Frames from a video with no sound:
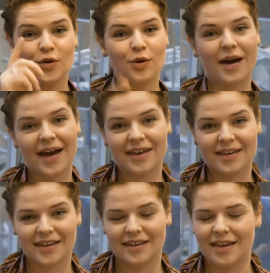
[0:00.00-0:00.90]
you go
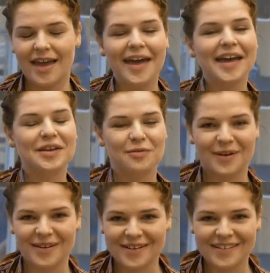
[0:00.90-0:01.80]
hiking
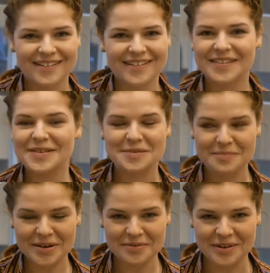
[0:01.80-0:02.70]
anywhere, doesn't
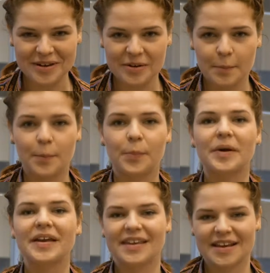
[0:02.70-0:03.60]
matter where,
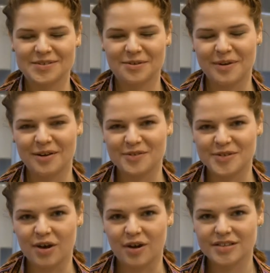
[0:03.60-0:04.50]
bring an extra pair of
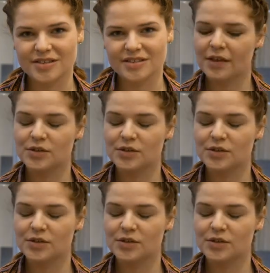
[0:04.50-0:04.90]
socks.